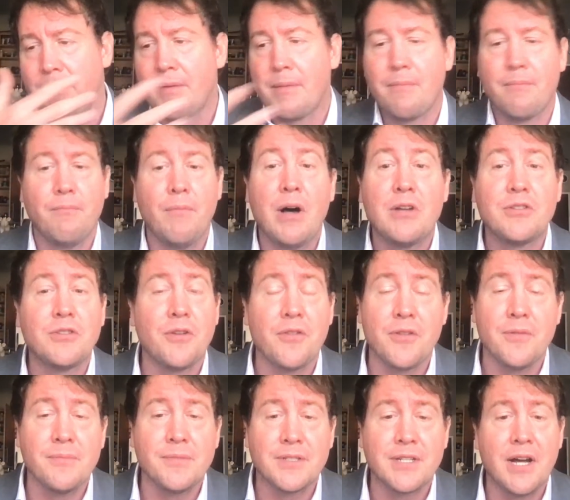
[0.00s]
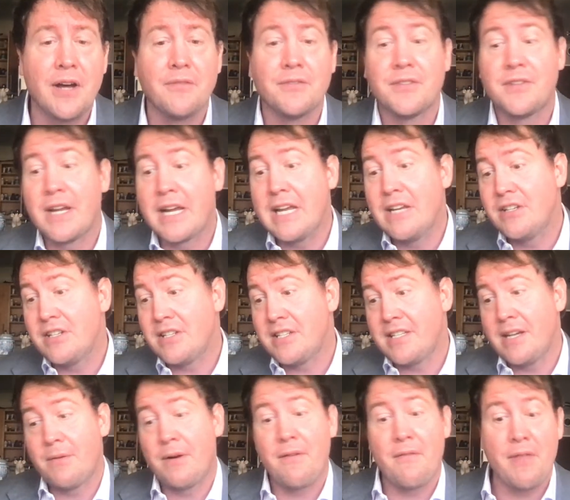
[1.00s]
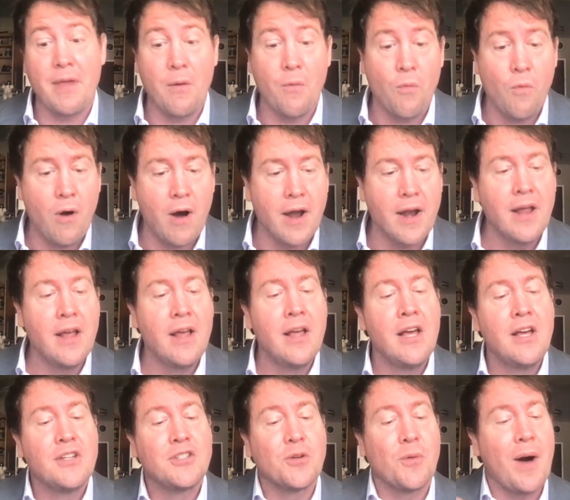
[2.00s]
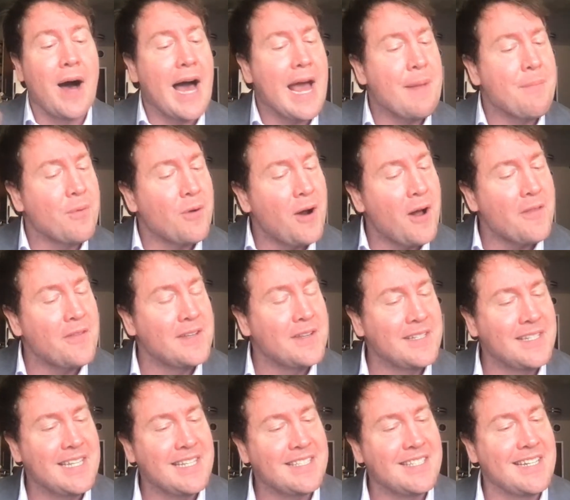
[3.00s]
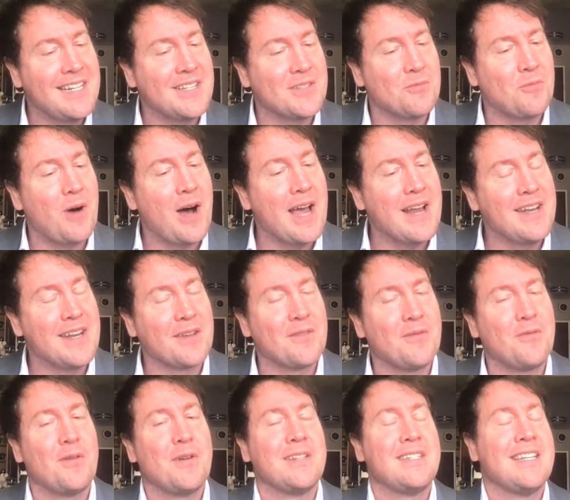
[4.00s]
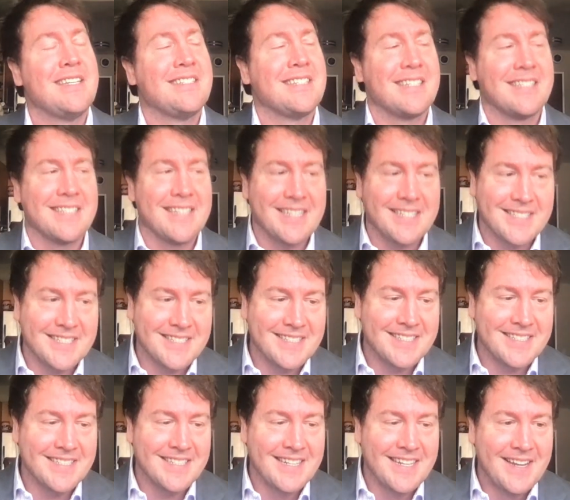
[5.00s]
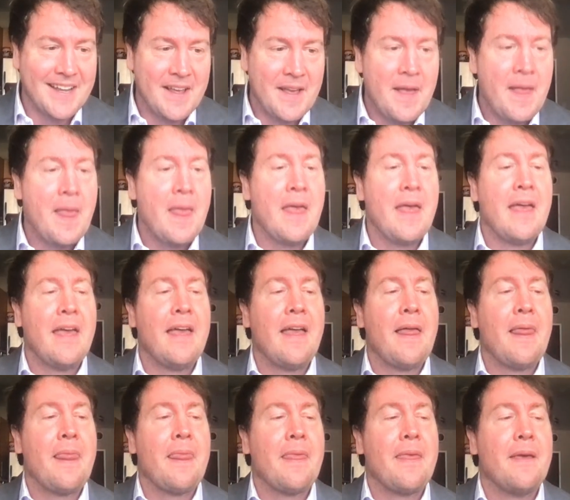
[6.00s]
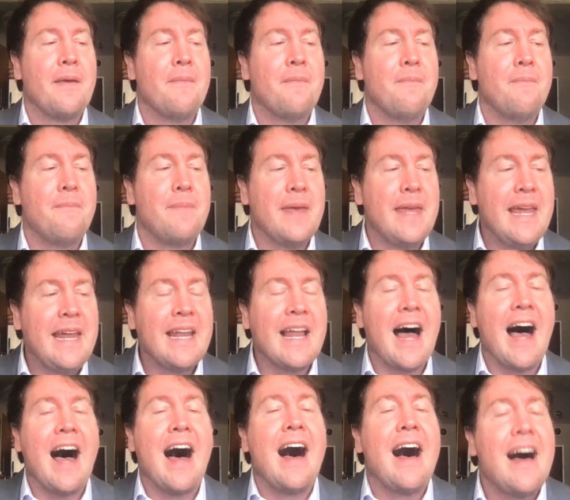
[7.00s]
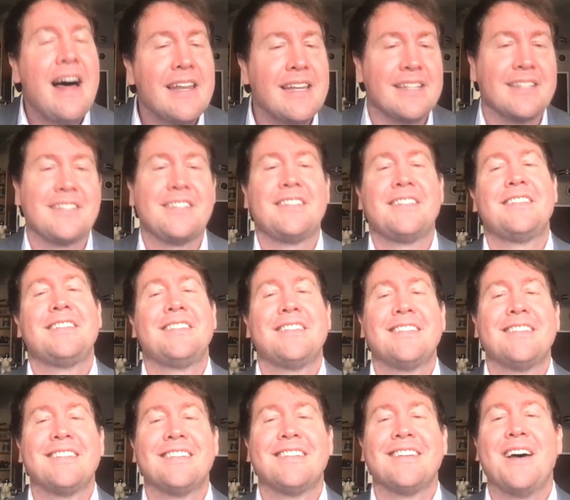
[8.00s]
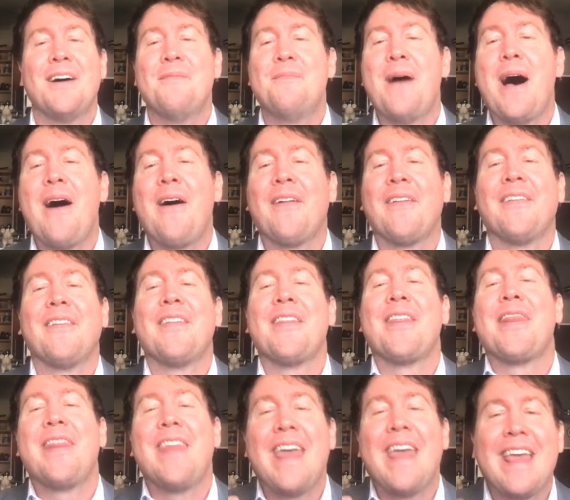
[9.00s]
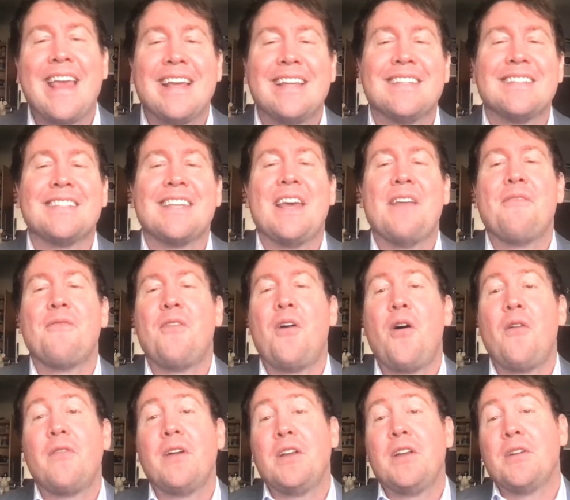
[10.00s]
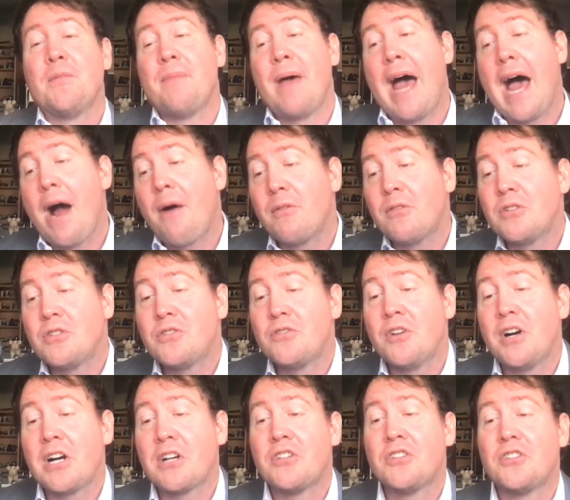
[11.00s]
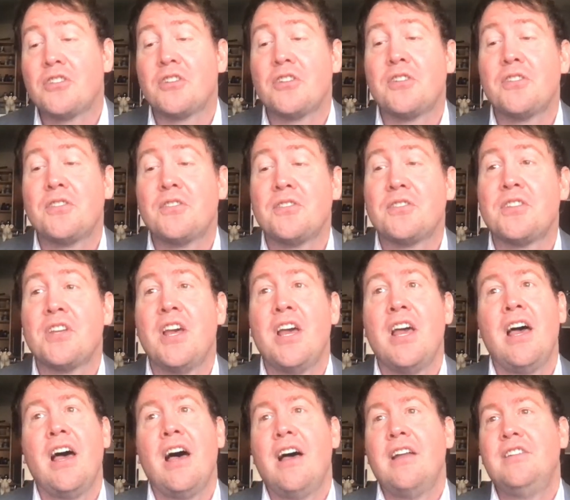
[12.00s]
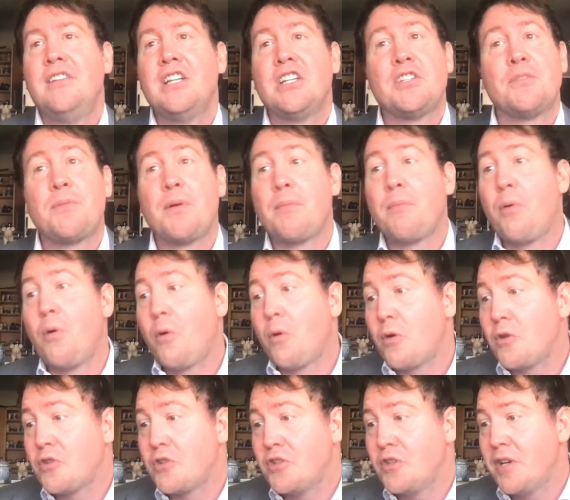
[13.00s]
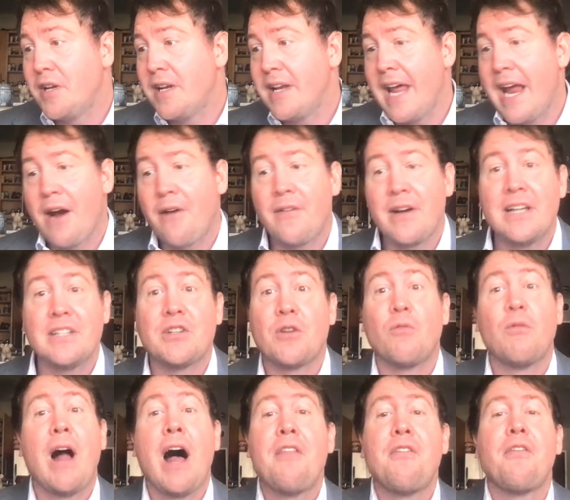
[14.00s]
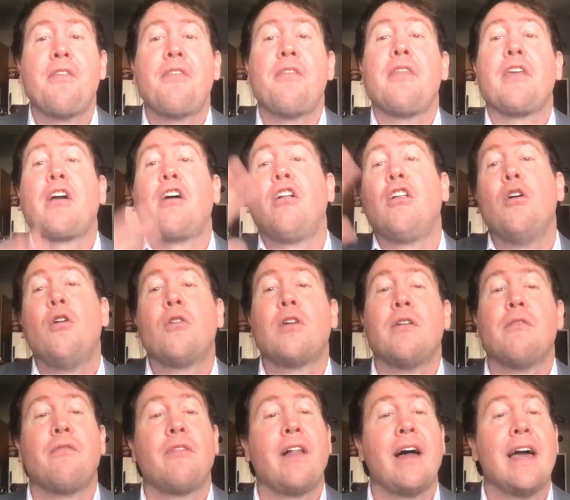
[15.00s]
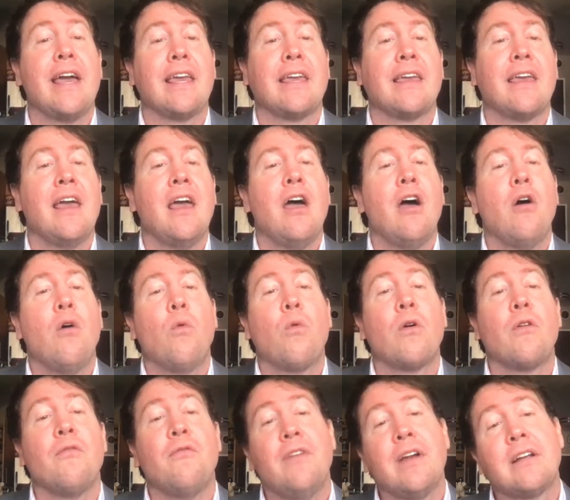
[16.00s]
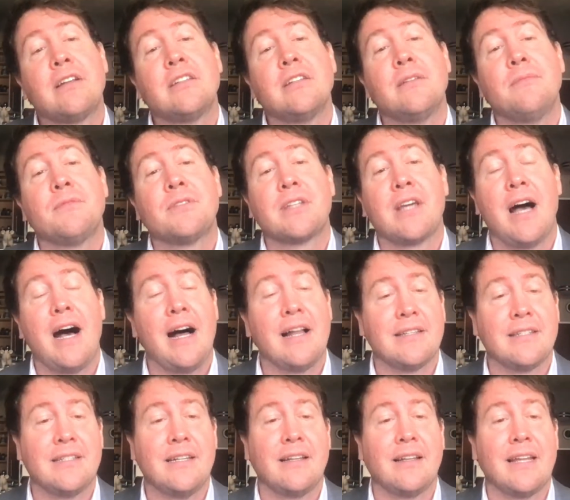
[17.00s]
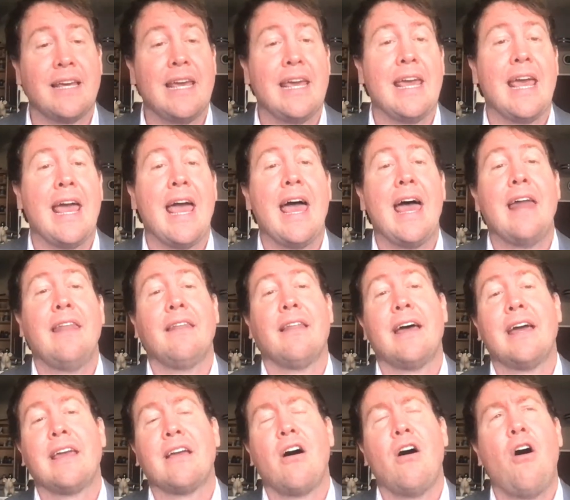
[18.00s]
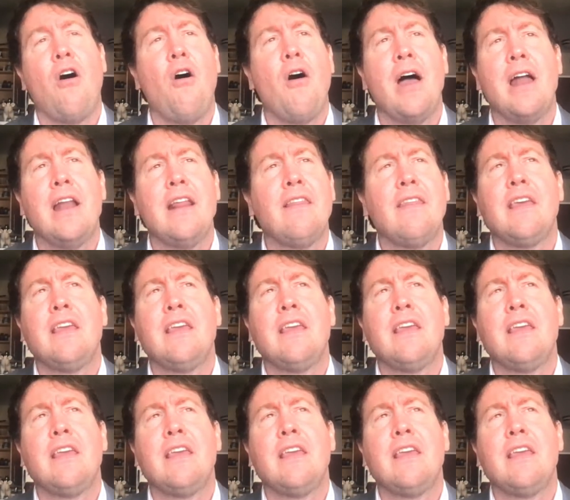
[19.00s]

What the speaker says: muzzle themselves. They can just say whatever they want. So hyper authenticity is why Nick Fuentes exists. Being honest about things involving power structures, disproportionate areas, rather than the cloak of we're victims constantly and anything